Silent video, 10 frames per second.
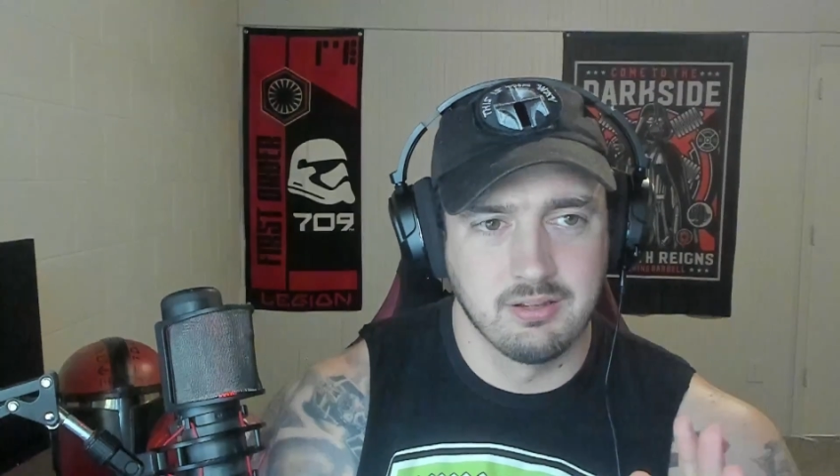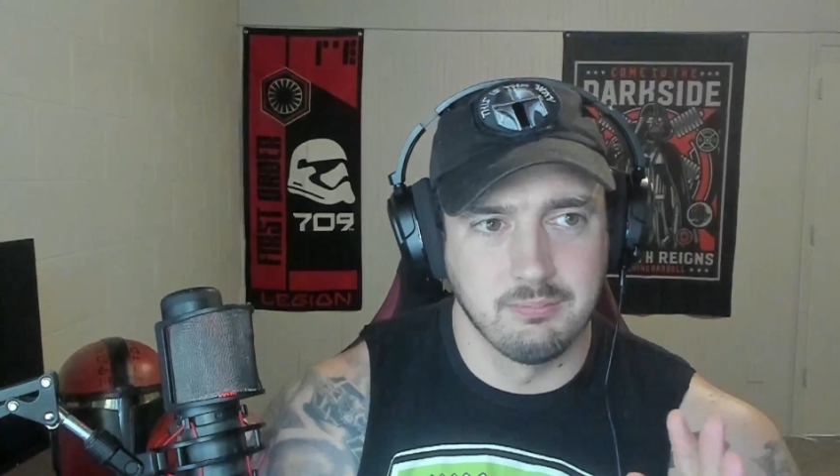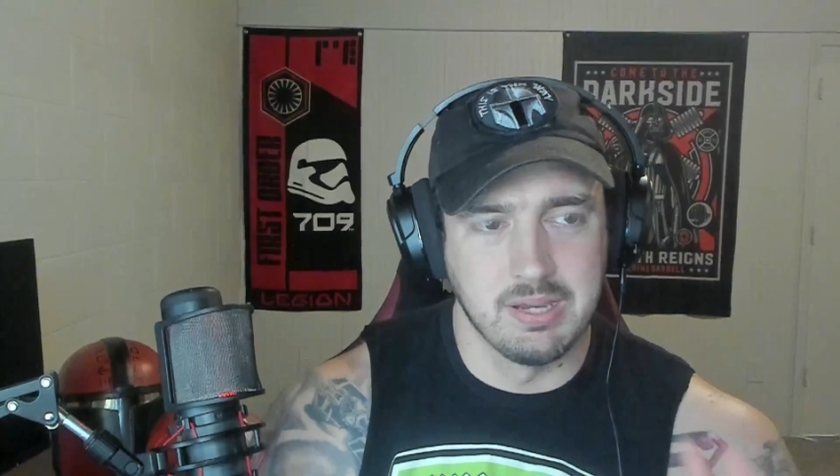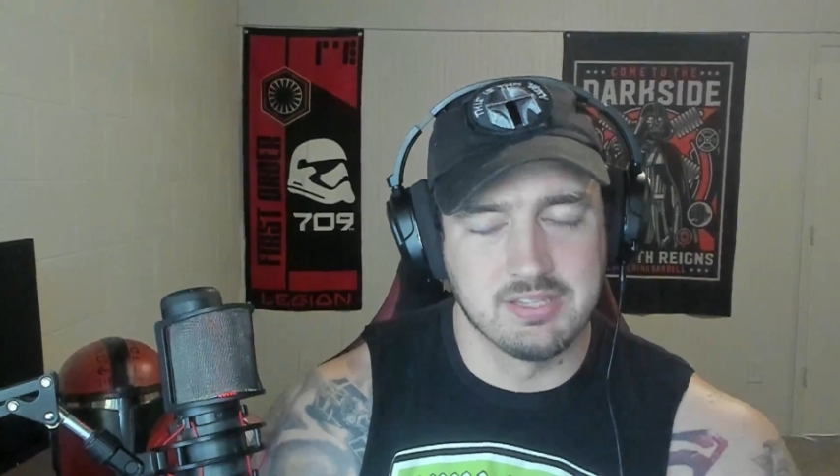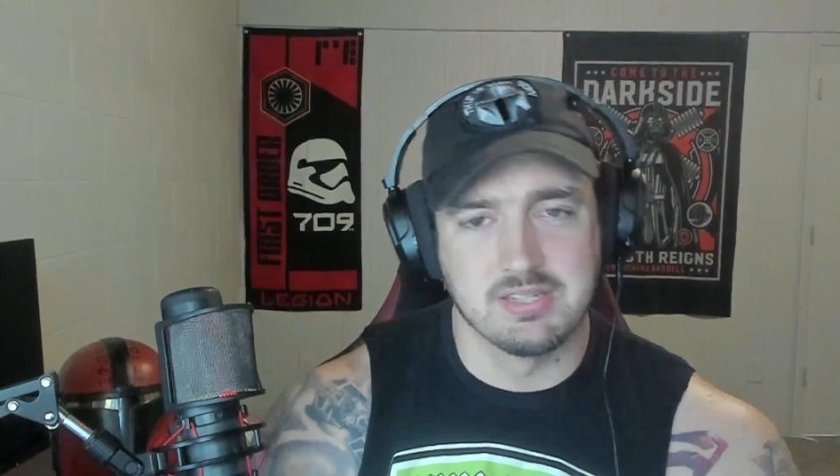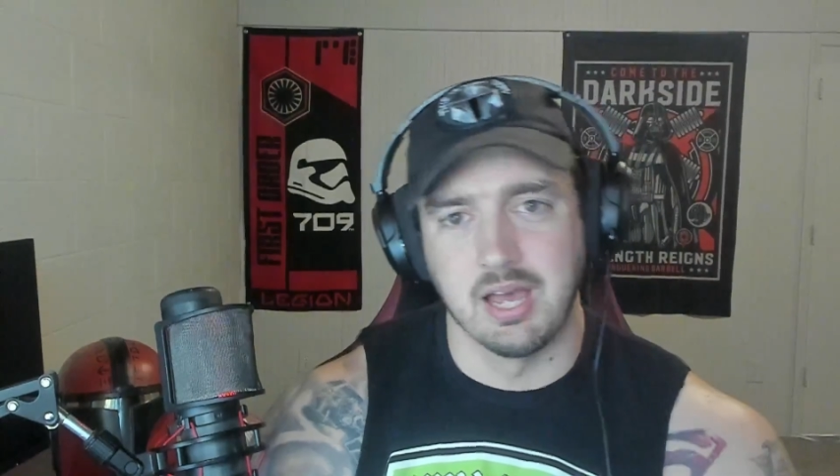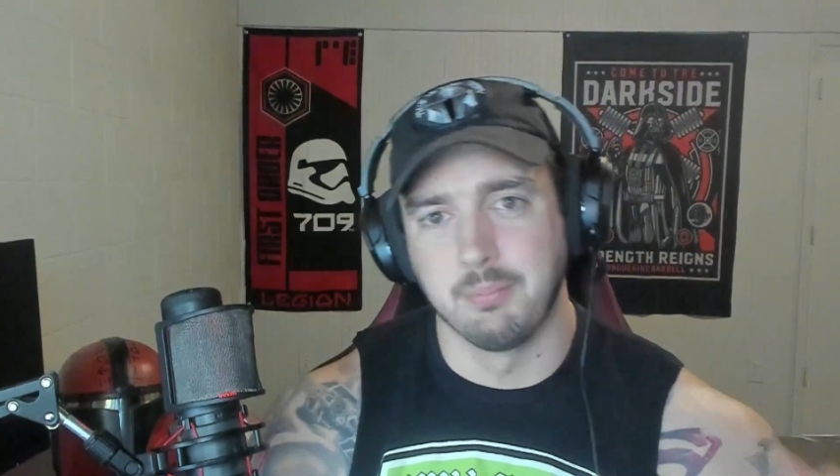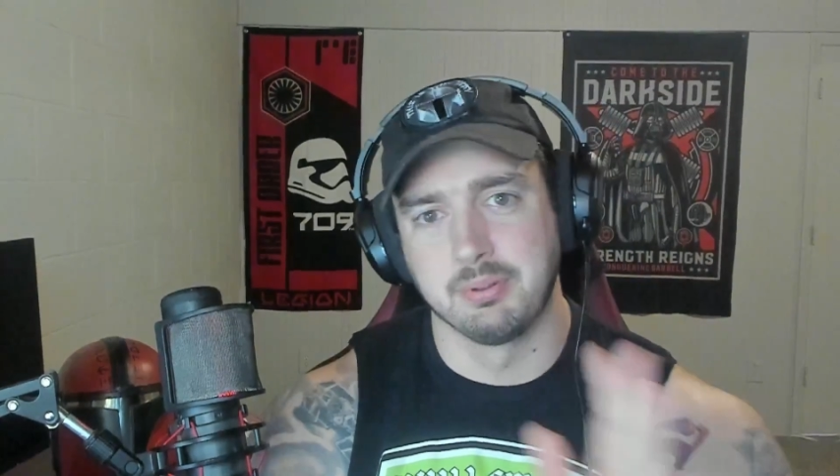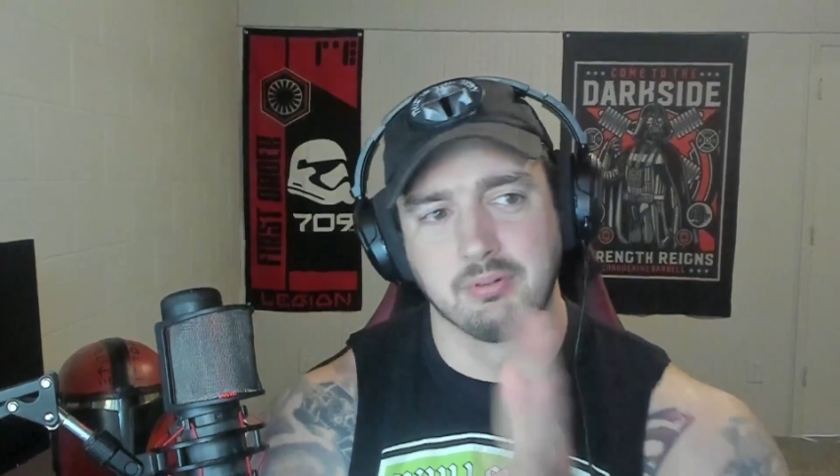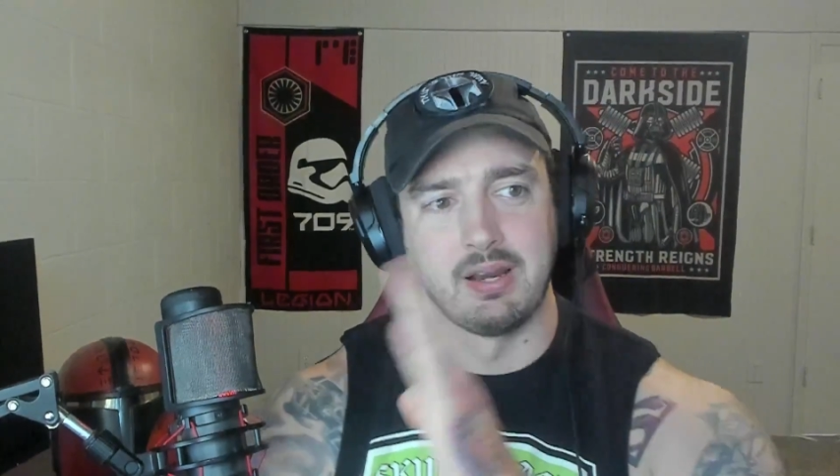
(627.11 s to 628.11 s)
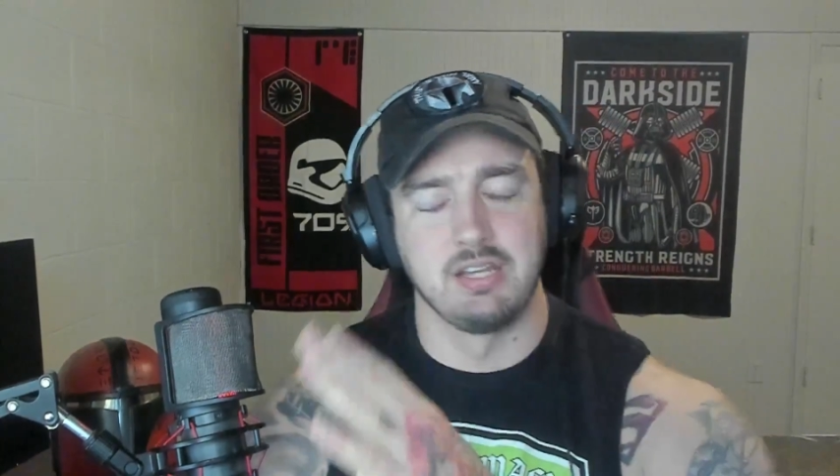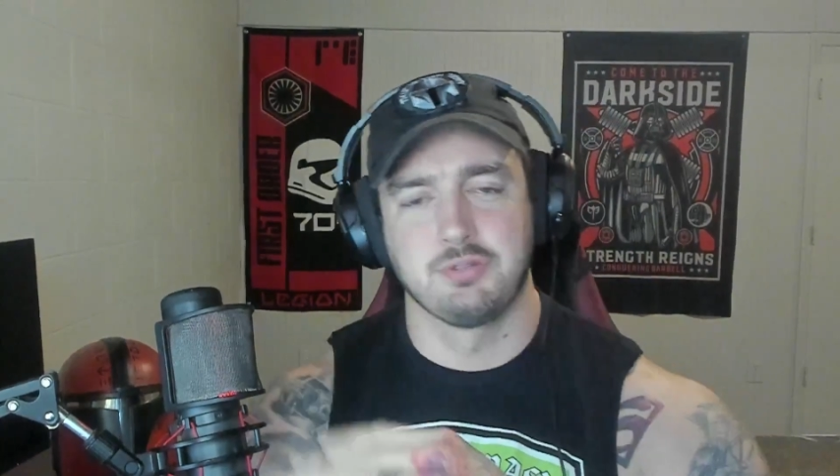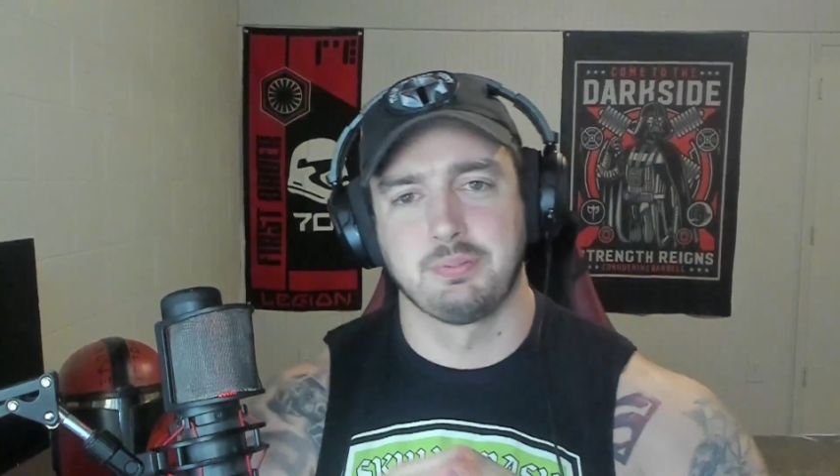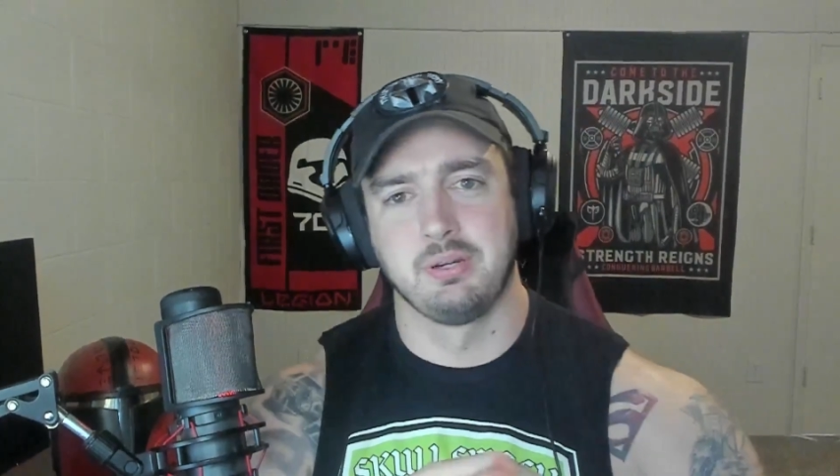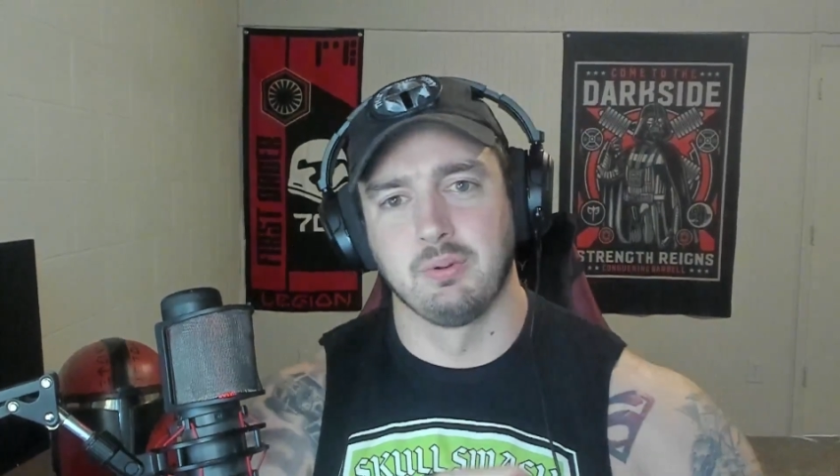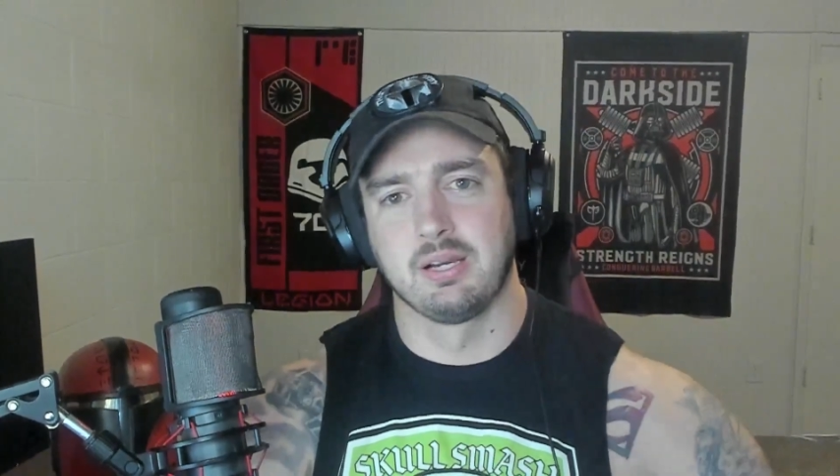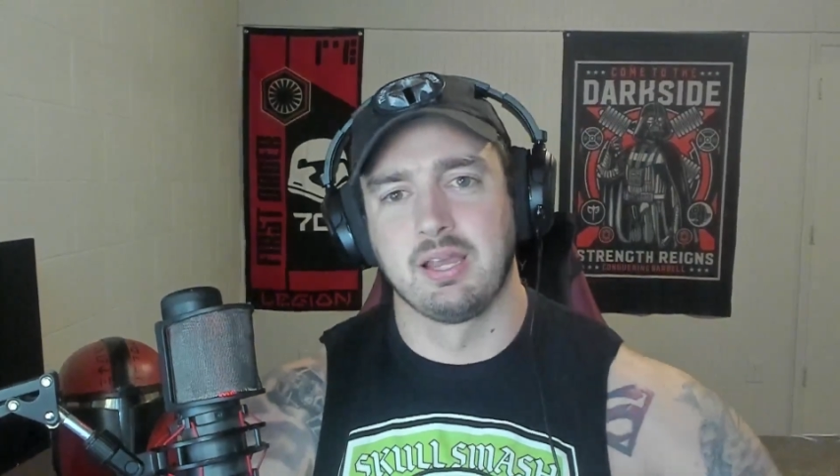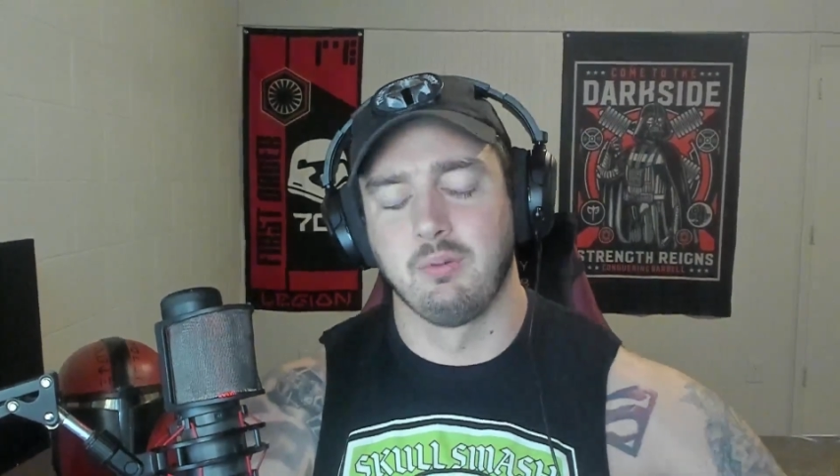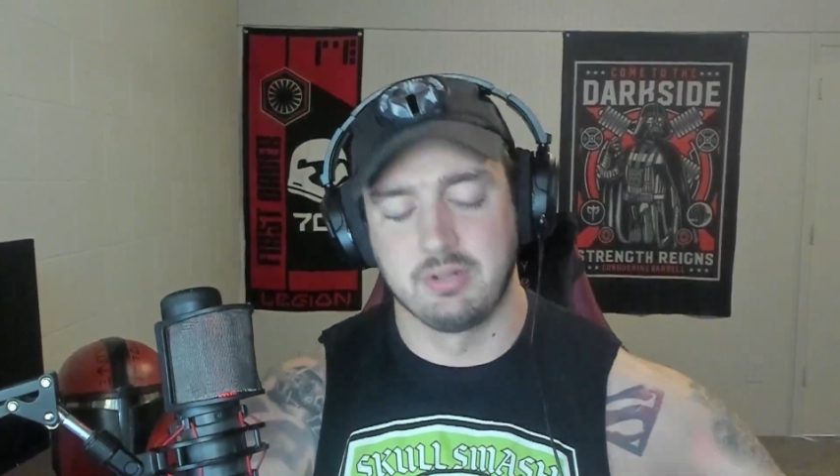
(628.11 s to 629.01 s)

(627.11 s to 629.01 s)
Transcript: mid to upper range pre-workout